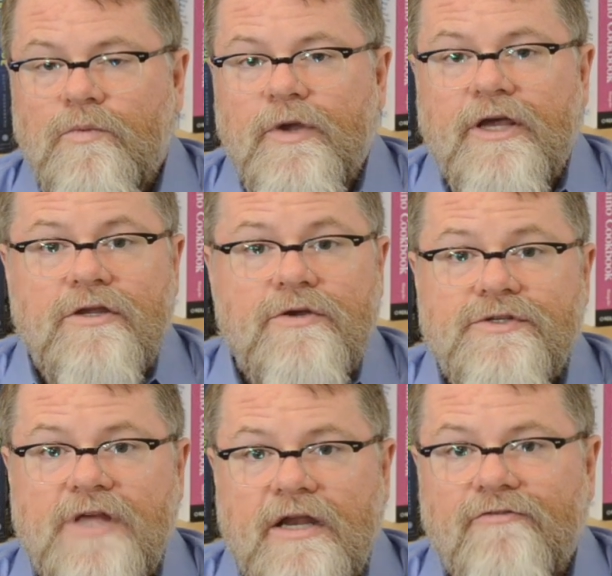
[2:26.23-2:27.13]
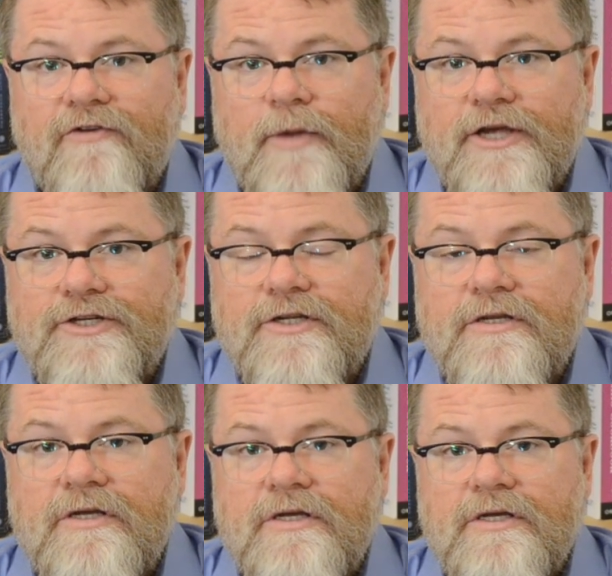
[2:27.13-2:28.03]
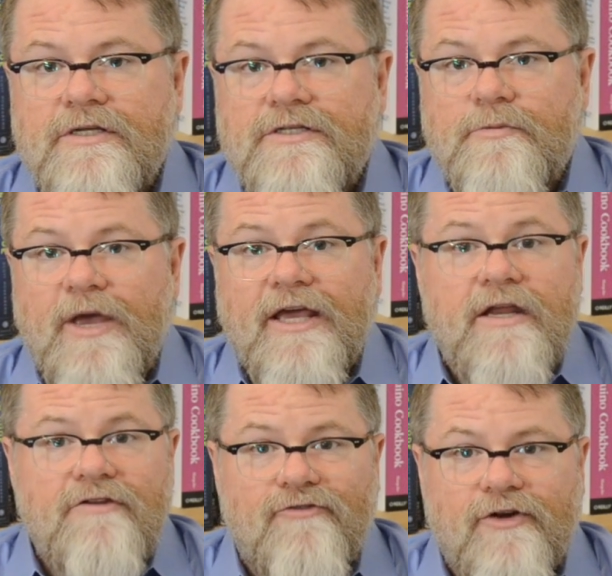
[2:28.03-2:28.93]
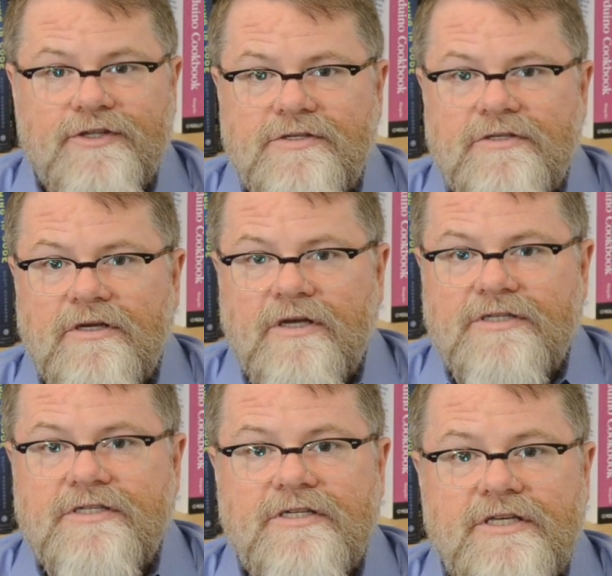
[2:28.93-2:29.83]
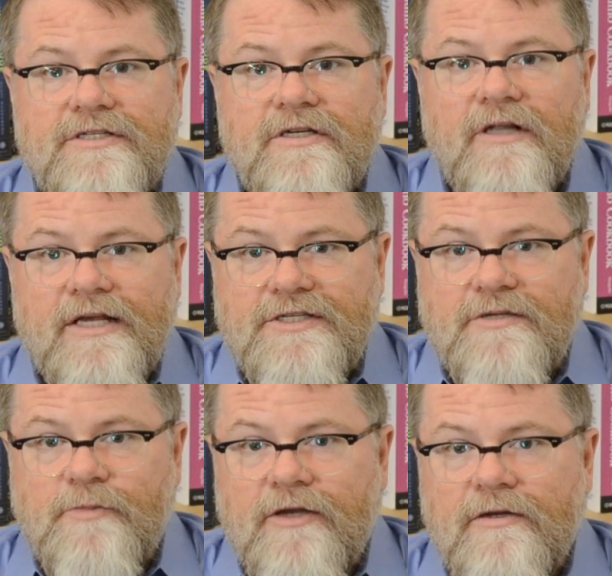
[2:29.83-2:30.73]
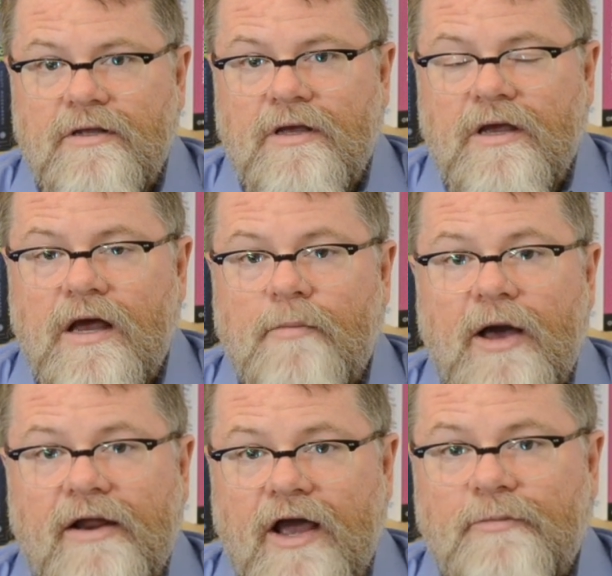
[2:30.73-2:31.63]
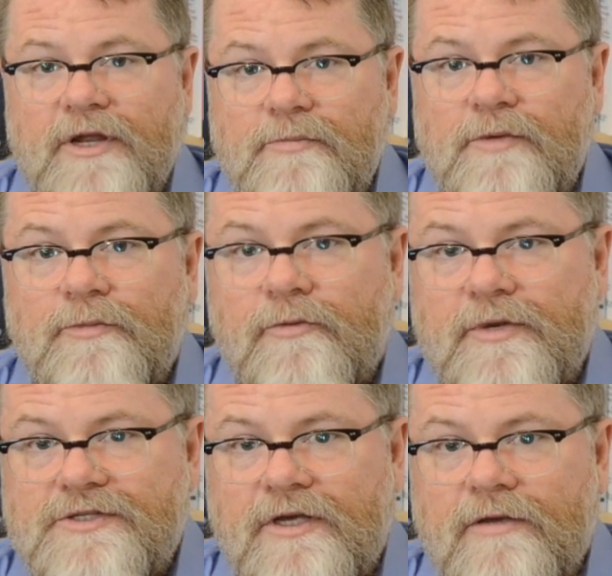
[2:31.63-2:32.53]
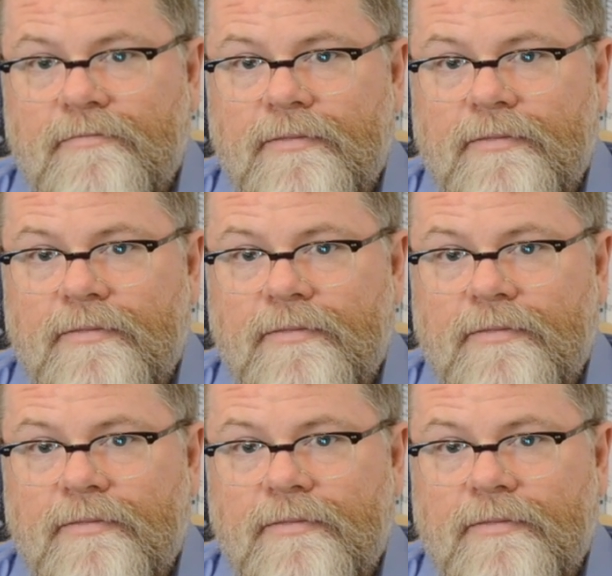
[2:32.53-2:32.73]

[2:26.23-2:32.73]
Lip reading: we can use that information to make an inference, a statistical estimate, about how many people are missing.